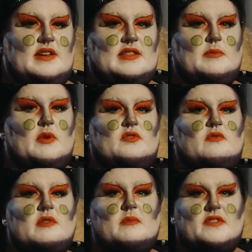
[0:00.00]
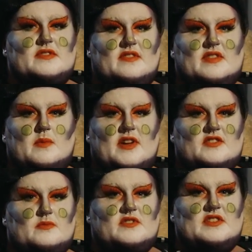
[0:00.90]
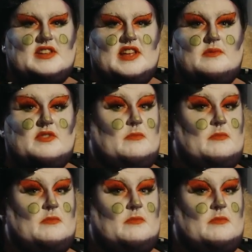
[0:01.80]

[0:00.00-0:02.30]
They both grimaced as they went up to the till with